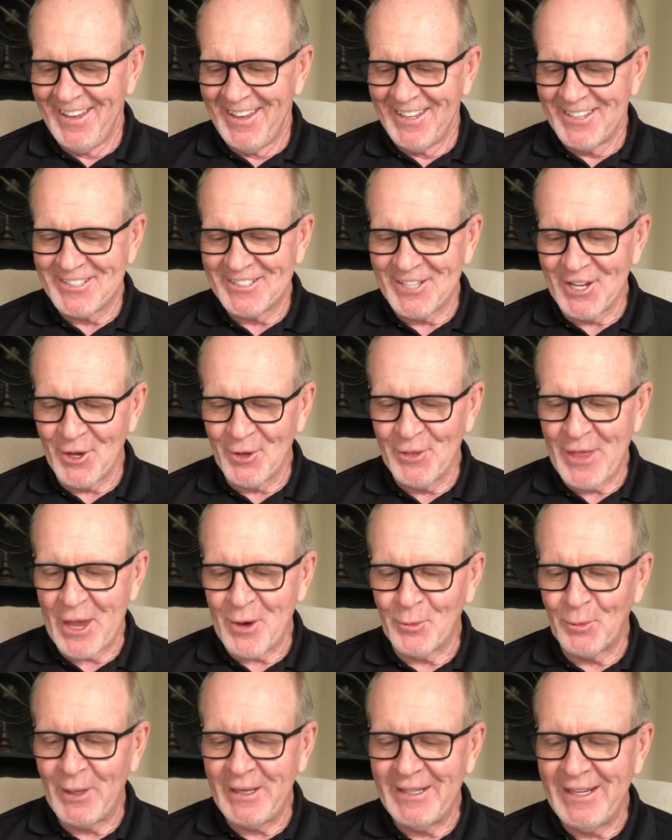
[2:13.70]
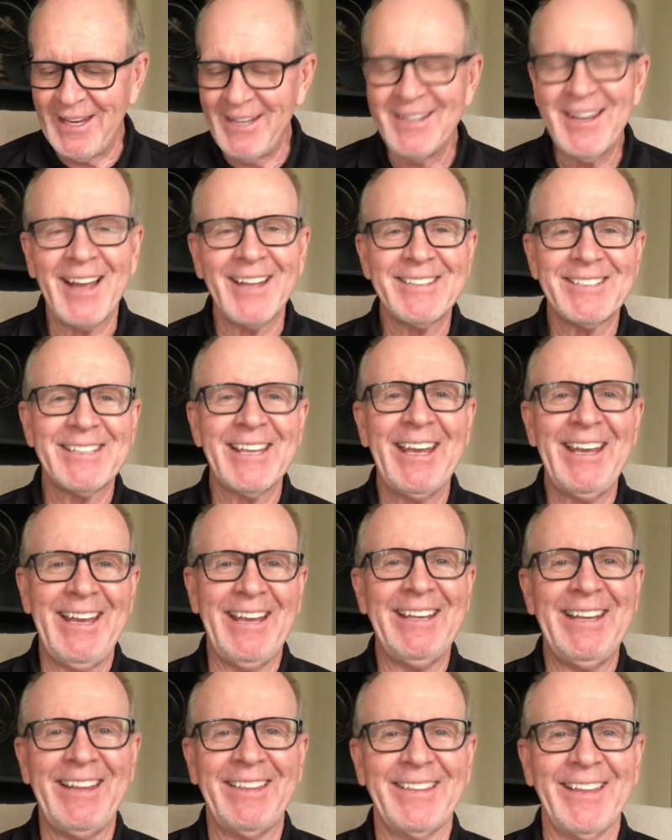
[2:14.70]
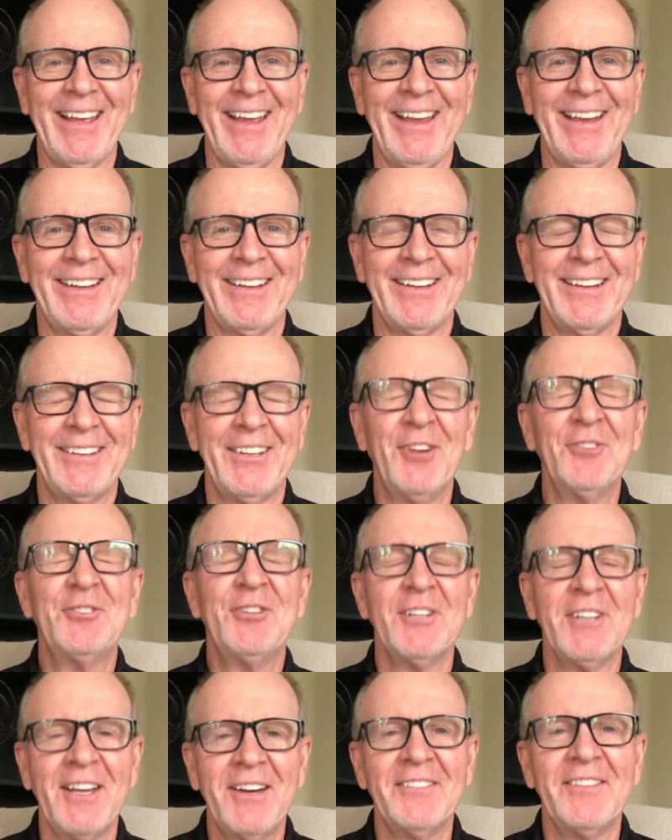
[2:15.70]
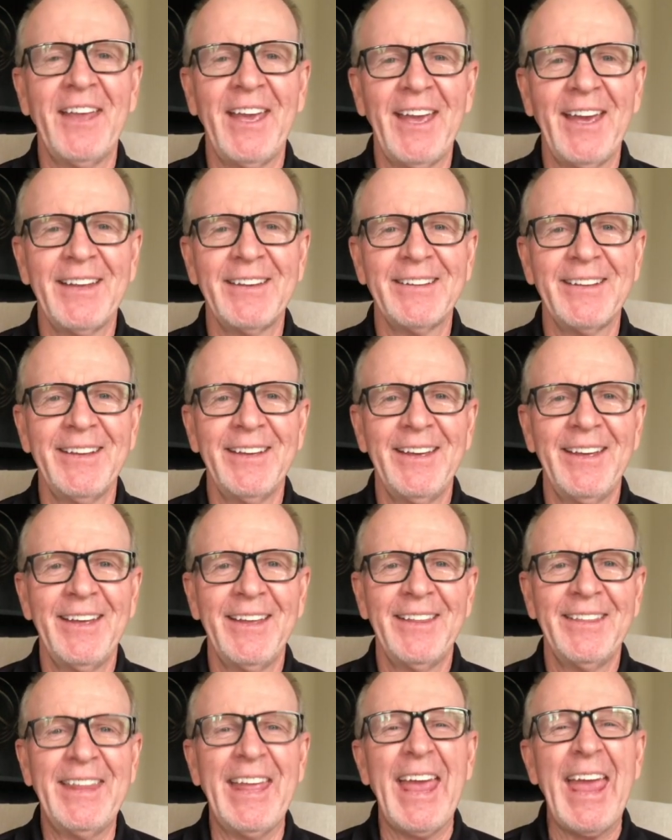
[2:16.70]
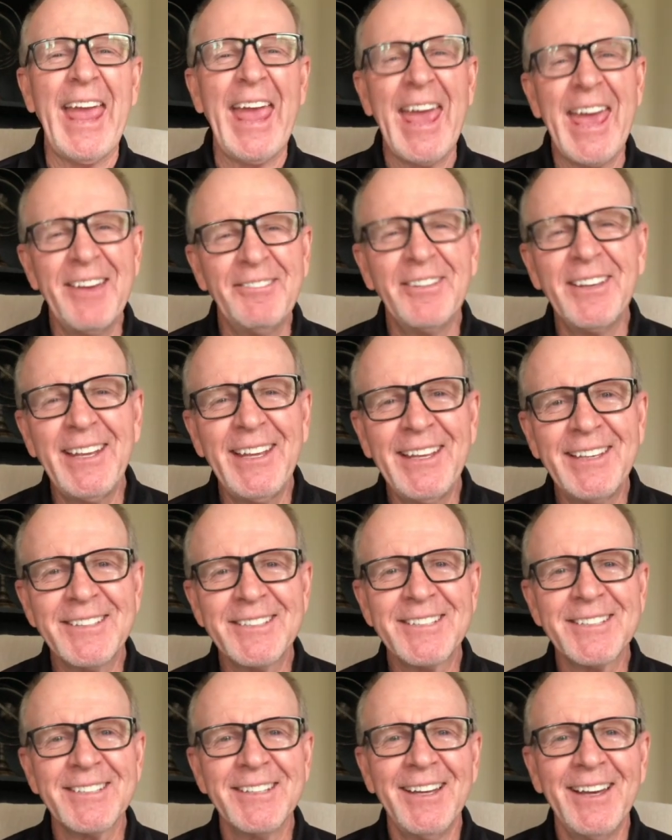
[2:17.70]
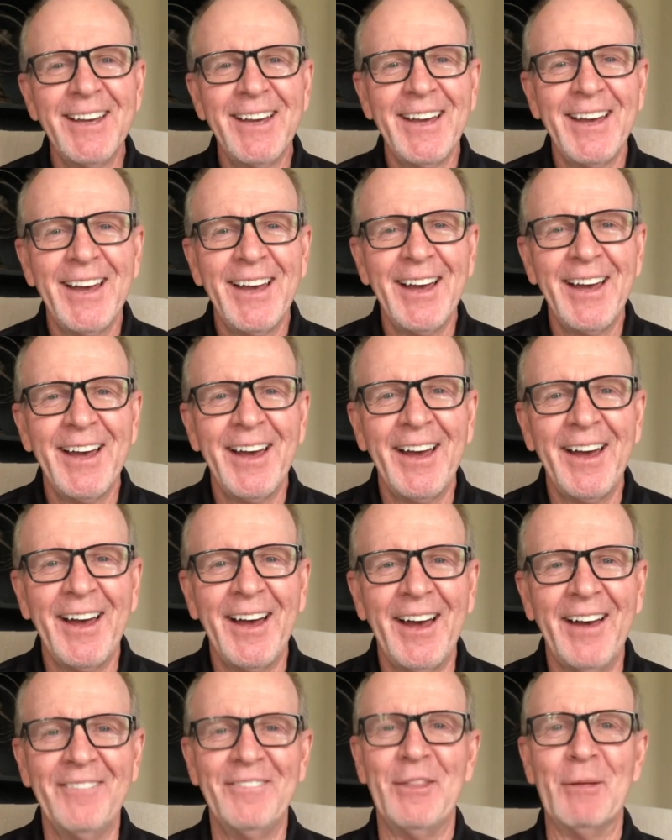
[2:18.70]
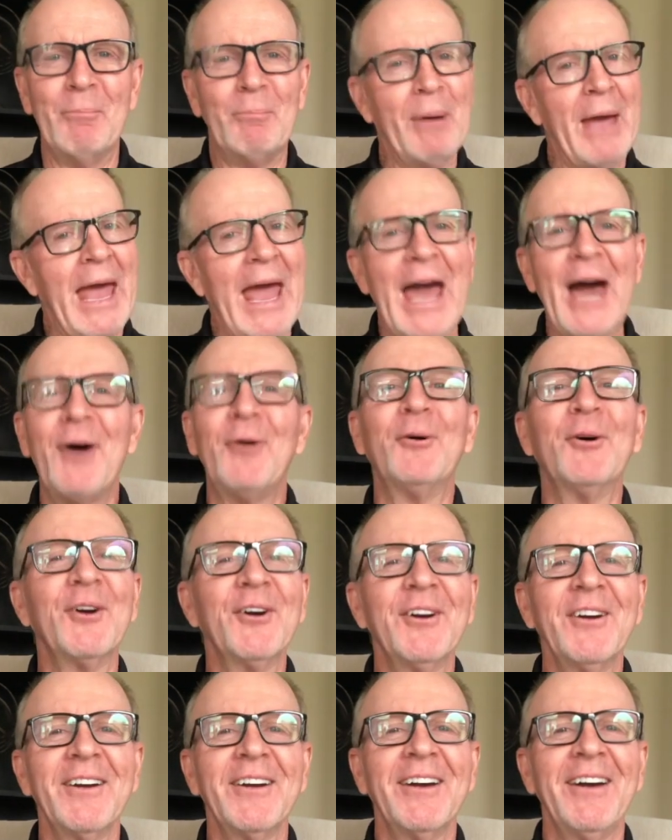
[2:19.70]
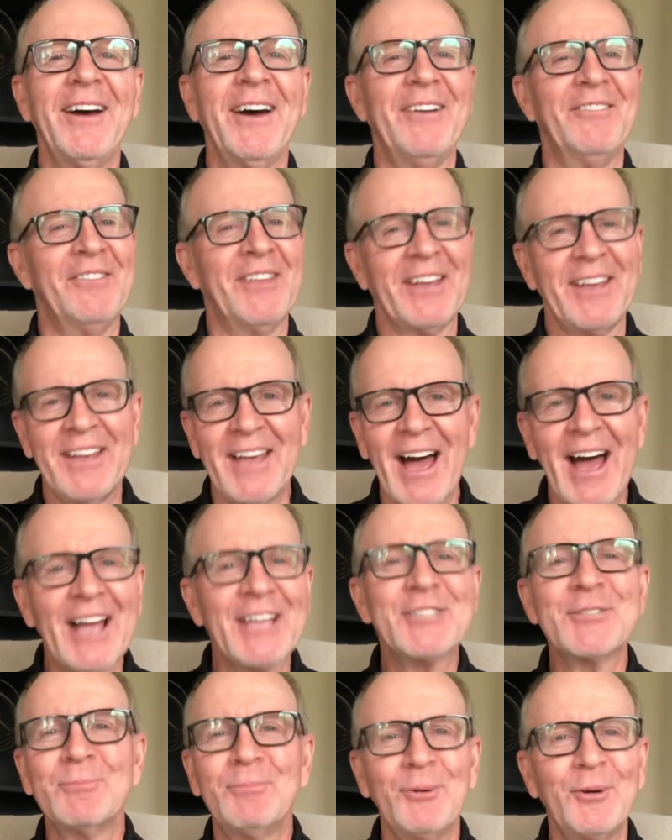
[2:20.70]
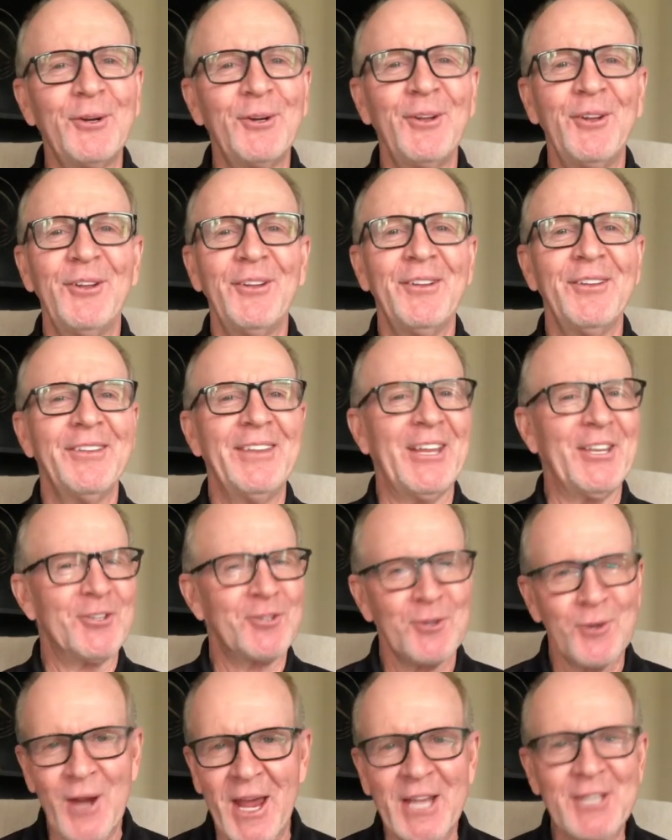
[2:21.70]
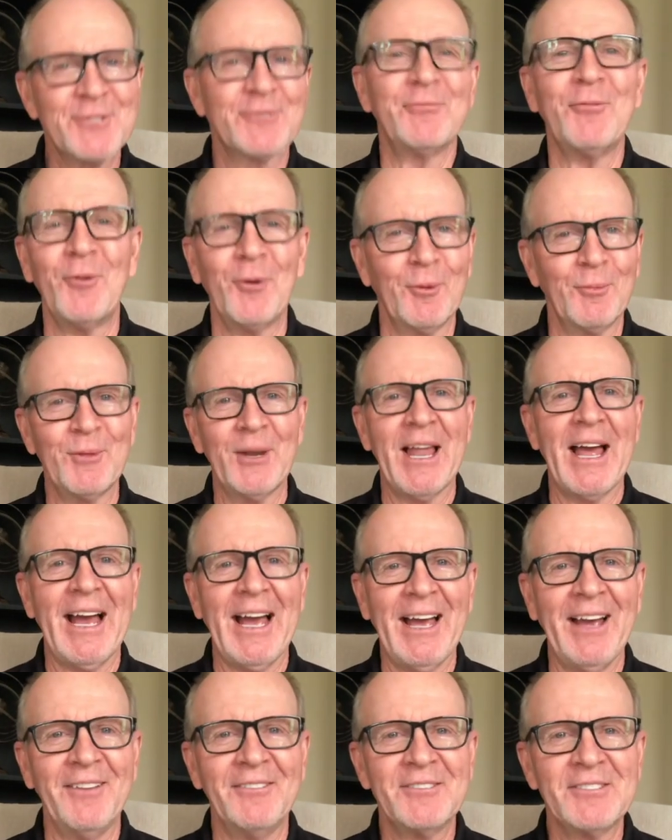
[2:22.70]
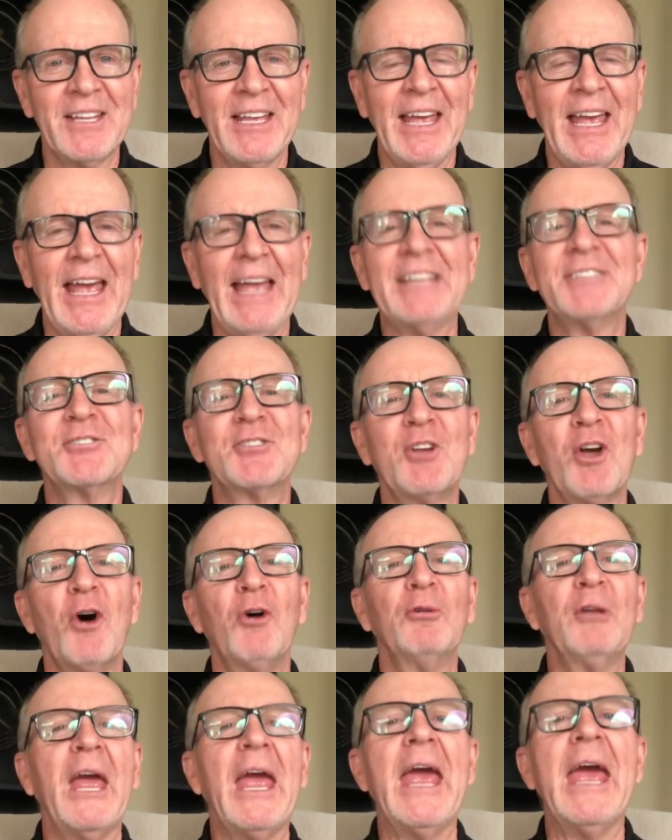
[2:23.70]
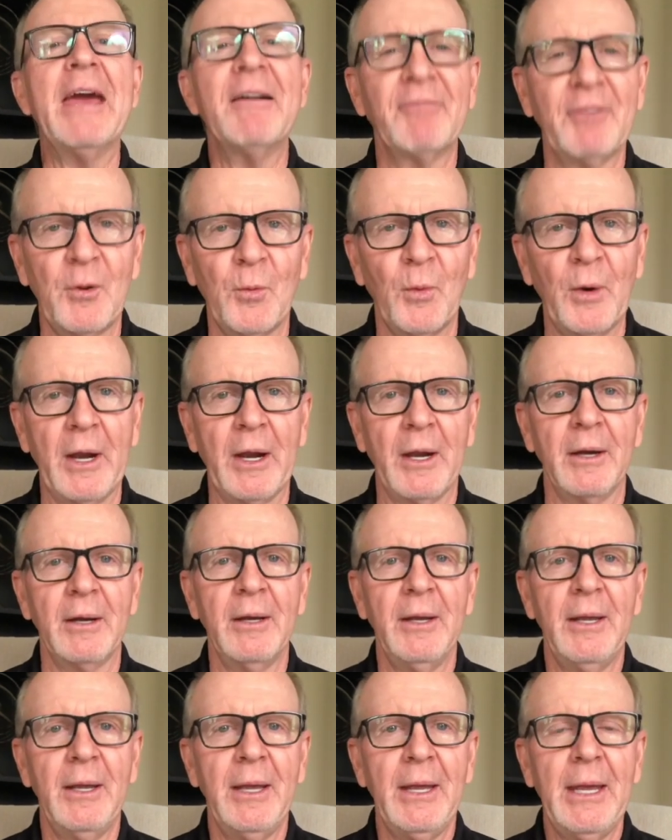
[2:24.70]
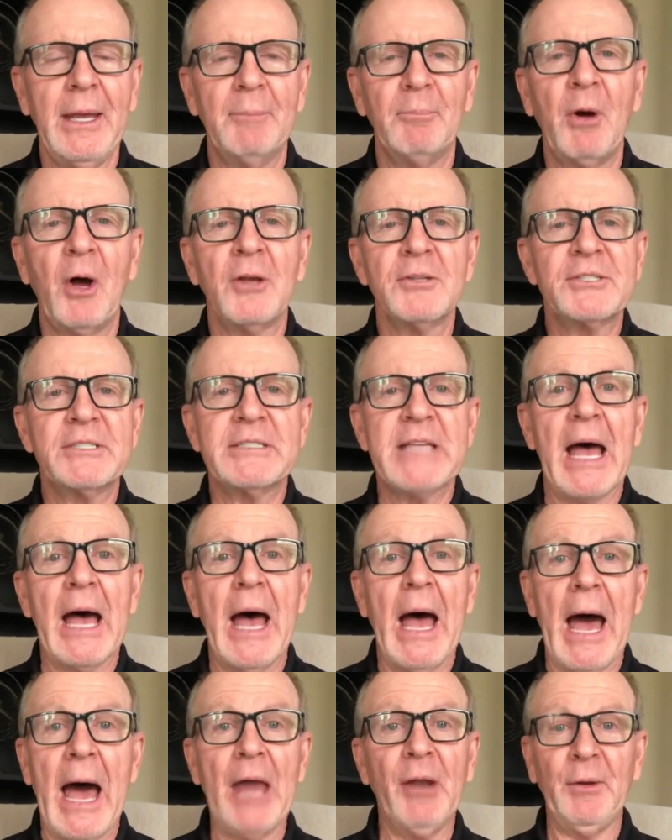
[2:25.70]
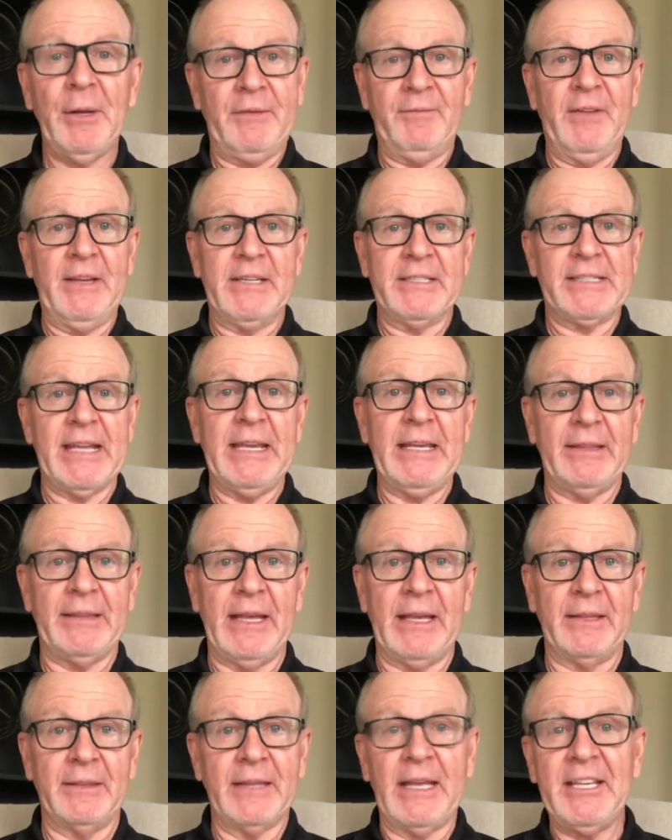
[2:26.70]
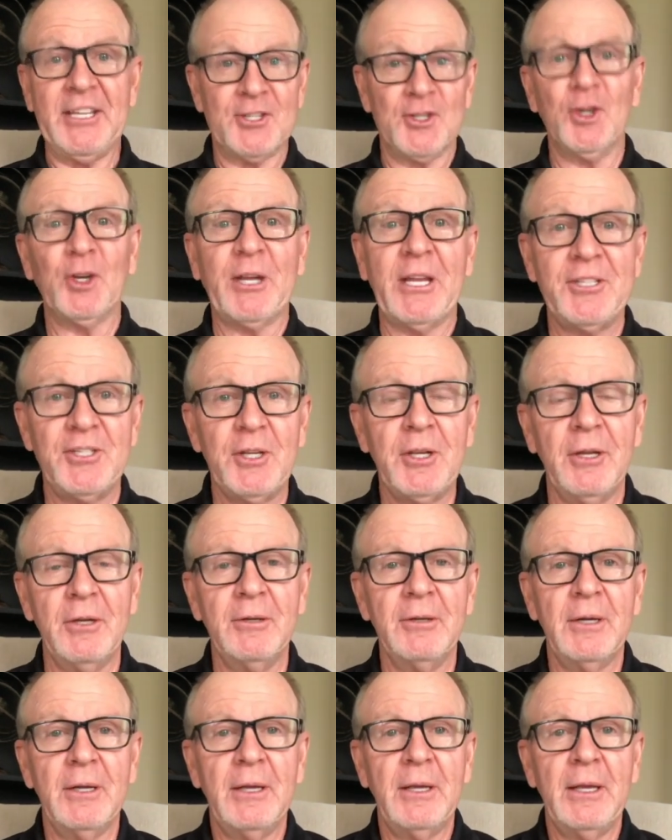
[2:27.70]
so that we need not say anything." Don't you love that? The evidence of the power of the gospel that transformed lives has gone everywhere. Paul says, "I don't even need to say anything. They just look at you."